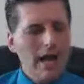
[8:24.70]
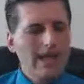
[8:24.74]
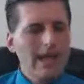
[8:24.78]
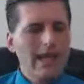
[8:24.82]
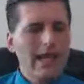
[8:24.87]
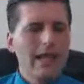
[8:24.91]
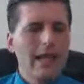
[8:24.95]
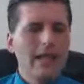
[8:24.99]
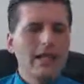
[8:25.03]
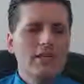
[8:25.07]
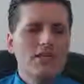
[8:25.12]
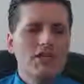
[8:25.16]
I
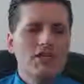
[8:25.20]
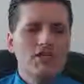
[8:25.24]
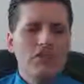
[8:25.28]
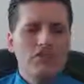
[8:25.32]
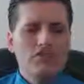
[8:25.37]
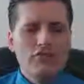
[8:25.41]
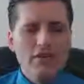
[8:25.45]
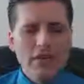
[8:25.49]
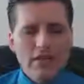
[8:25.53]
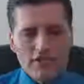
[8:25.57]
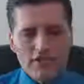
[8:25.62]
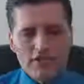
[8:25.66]
can't
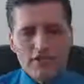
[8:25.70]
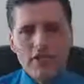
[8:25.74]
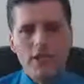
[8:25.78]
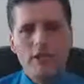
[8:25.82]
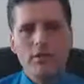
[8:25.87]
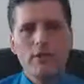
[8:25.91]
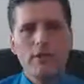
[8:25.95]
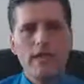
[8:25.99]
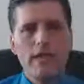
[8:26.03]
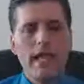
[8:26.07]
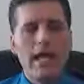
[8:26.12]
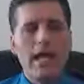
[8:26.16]
stress to
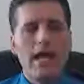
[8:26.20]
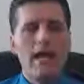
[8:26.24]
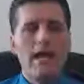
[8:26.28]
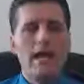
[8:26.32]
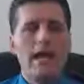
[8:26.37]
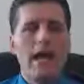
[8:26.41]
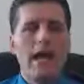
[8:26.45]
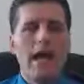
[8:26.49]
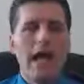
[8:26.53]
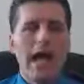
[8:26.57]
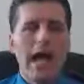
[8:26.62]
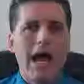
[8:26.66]
you
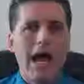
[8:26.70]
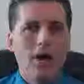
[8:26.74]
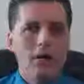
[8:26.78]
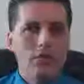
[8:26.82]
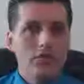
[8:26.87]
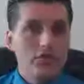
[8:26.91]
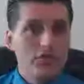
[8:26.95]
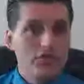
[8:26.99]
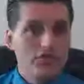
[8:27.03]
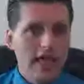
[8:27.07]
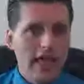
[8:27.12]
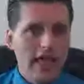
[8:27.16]
again
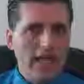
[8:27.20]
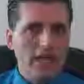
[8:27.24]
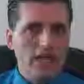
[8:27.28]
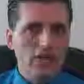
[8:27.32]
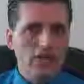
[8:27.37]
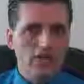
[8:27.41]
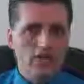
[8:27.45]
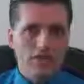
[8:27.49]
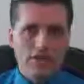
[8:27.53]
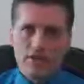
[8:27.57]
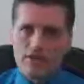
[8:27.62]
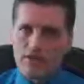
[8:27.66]
how
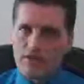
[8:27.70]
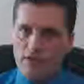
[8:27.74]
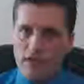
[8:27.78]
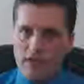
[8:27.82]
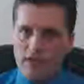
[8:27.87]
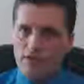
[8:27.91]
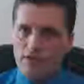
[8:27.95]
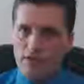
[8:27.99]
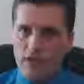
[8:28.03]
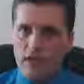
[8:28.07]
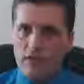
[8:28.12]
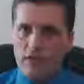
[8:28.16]
dangerous
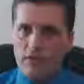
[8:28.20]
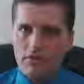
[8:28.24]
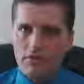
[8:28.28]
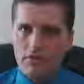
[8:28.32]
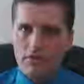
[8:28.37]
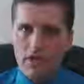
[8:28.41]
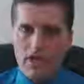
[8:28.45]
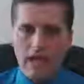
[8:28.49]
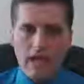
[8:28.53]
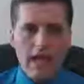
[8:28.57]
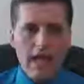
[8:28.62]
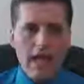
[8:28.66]
this is.